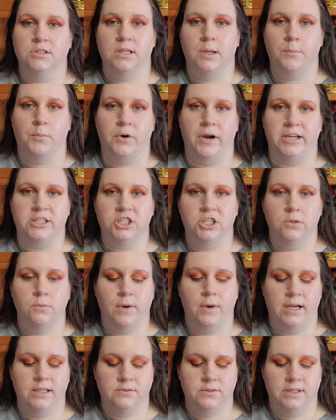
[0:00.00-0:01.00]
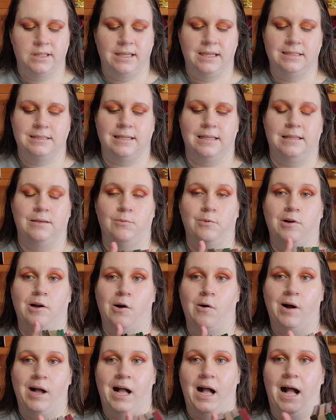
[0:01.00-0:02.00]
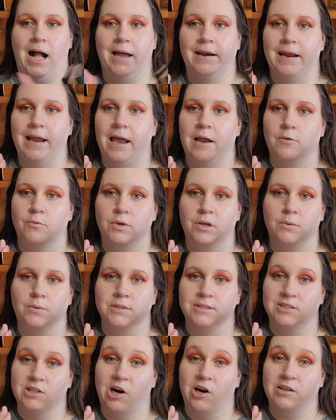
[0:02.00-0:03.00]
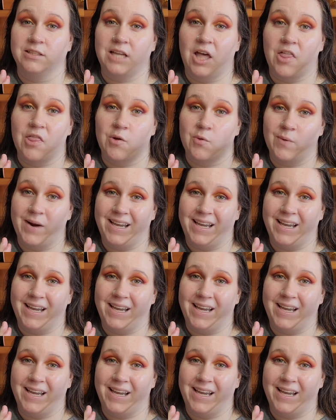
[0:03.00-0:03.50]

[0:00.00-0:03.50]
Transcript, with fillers: this, and then we'll go ahead and we will start the